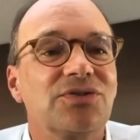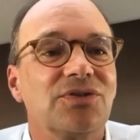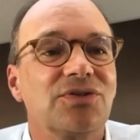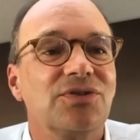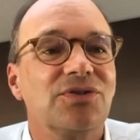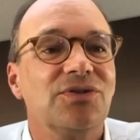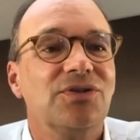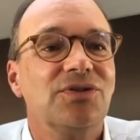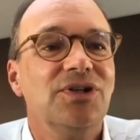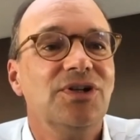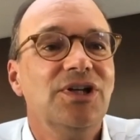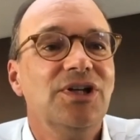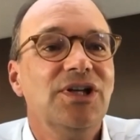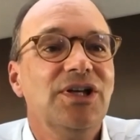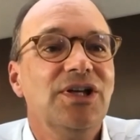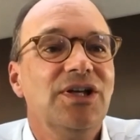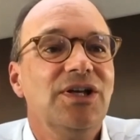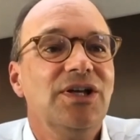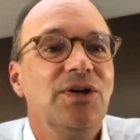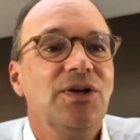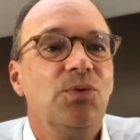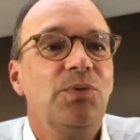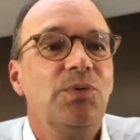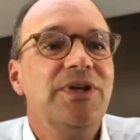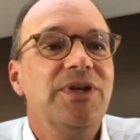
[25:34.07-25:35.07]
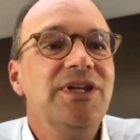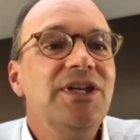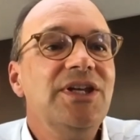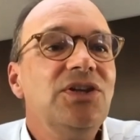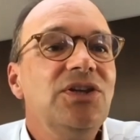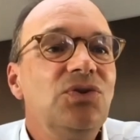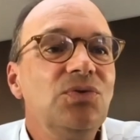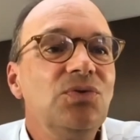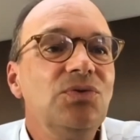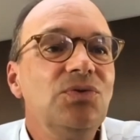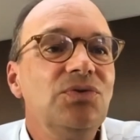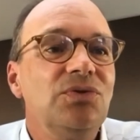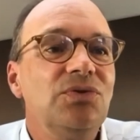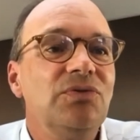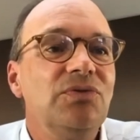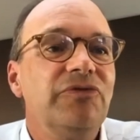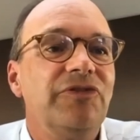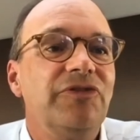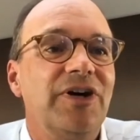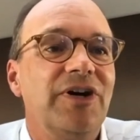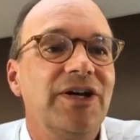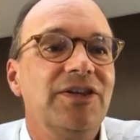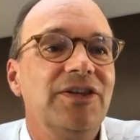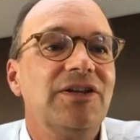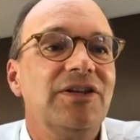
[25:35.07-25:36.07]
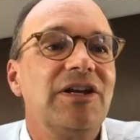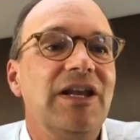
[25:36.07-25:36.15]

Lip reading: So we need to find